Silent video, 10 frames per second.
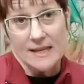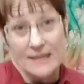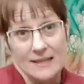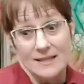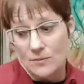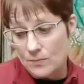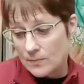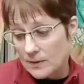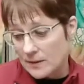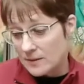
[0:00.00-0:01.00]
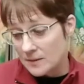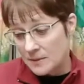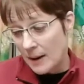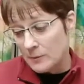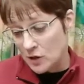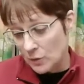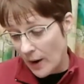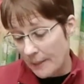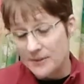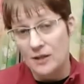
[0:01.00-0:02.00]
eat this. Sometimes she
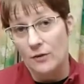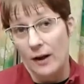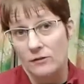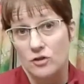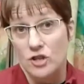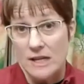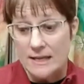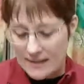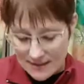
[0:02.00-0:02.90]
wraps it around her cheese,